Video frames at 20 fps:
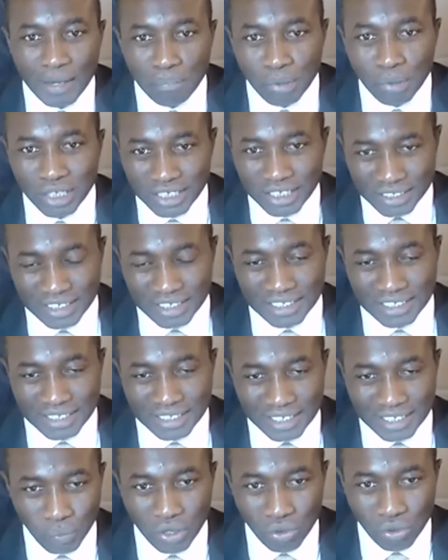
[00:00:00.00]
policies
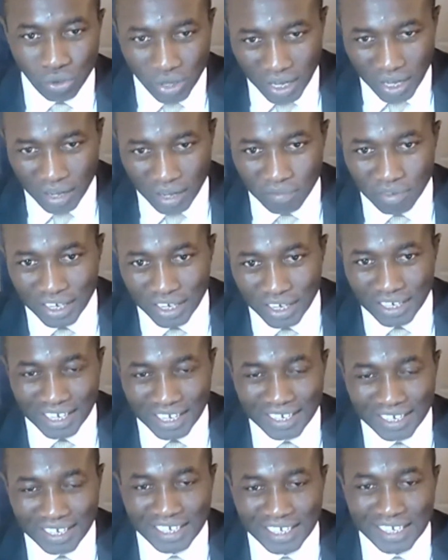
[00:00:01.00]
that we could have,
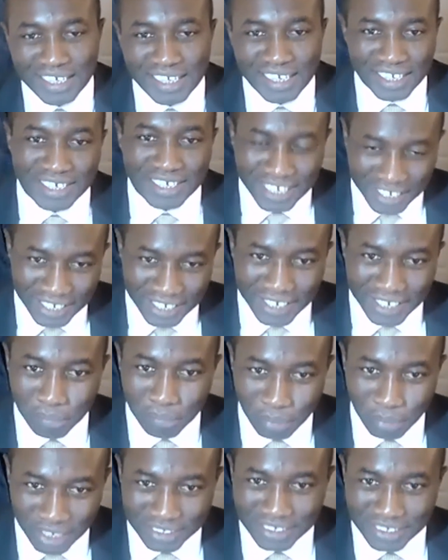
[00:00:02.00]
and they needed a technical
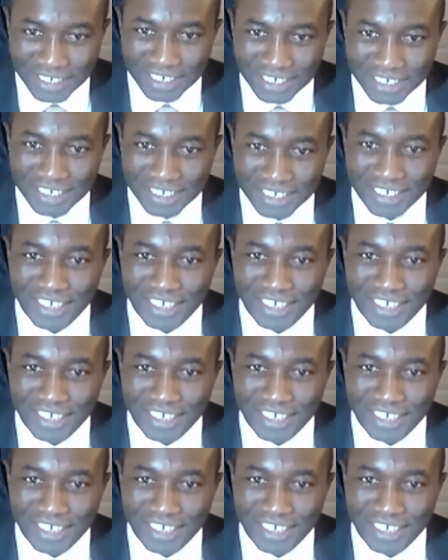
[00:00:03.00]
person.